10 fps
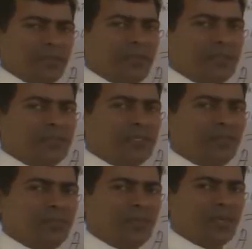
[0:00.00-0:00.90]

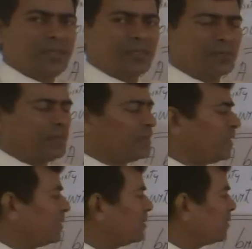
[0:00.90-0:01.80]
some article in the
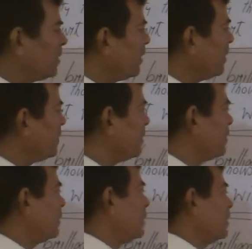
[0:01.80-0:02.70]
article here.
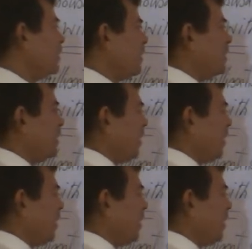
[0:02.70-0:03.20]
As